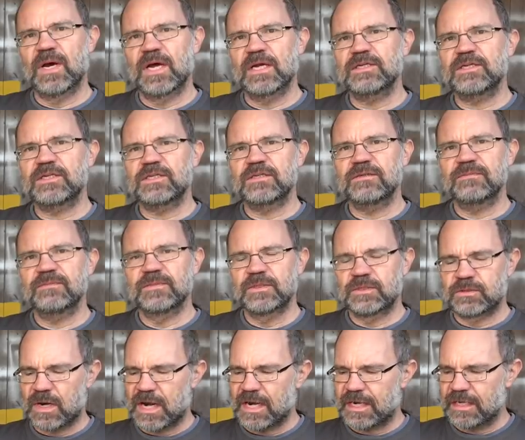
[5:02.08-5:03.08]
much
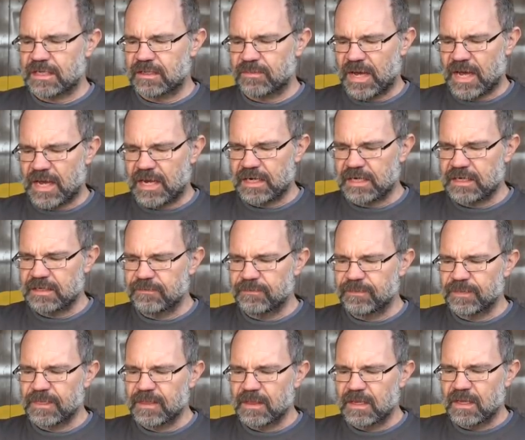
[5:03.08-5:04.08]
drag at the back.
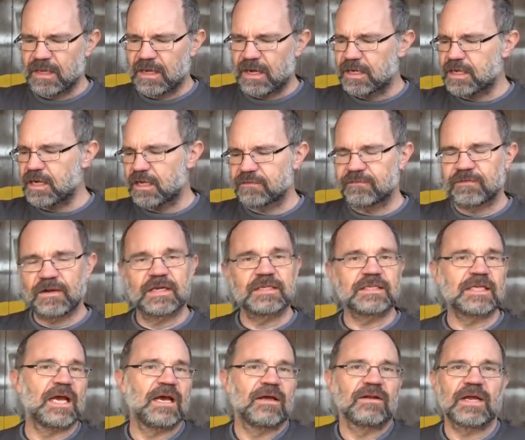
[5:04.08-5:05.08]
I cut the
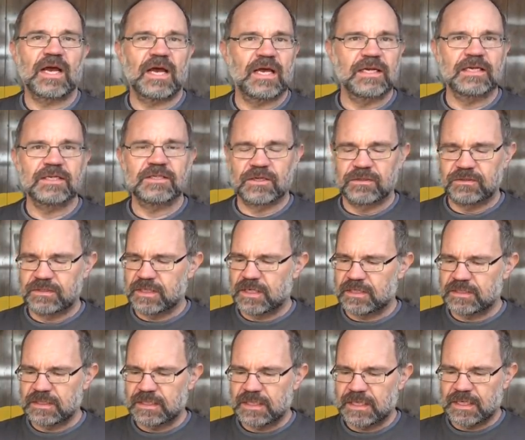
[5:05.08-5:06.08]
flights down and it shoots
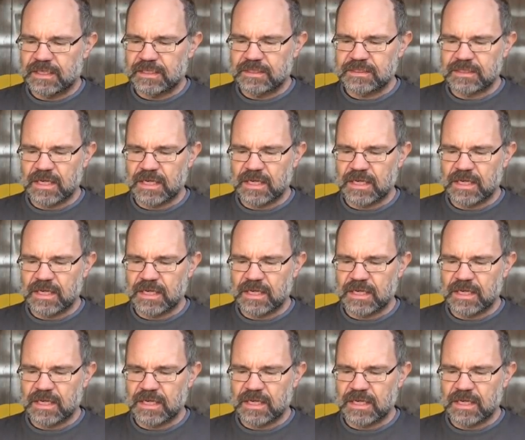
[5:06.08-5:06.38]
nice and clean.